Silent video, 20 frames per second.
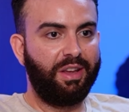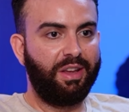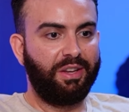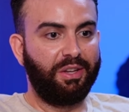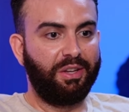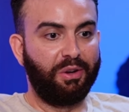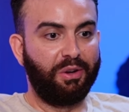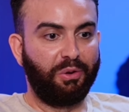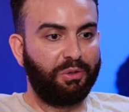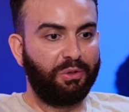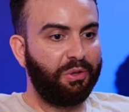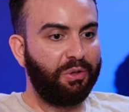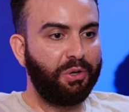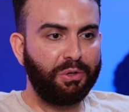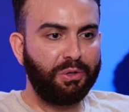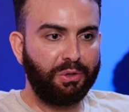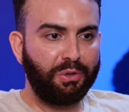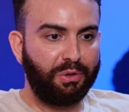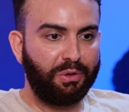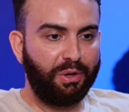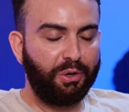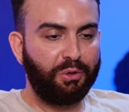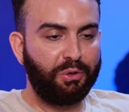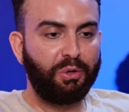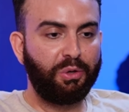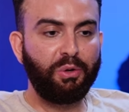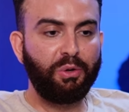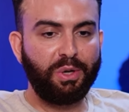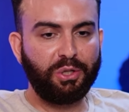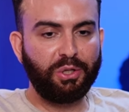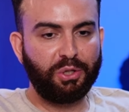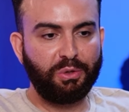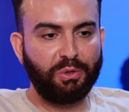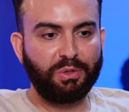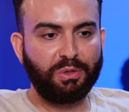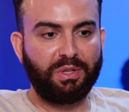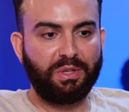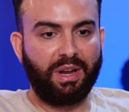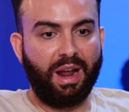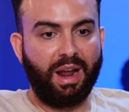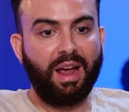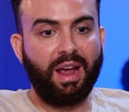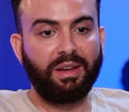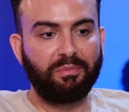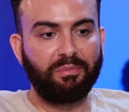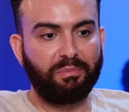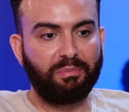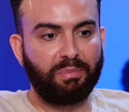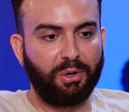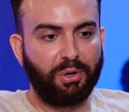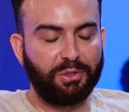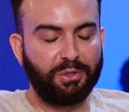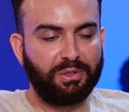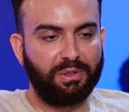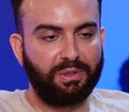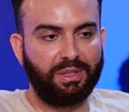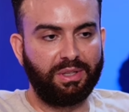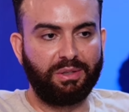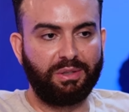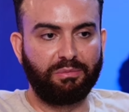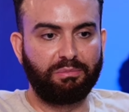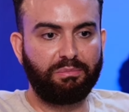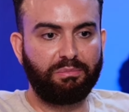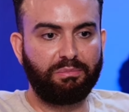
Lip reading: You know, there are two issues that I personally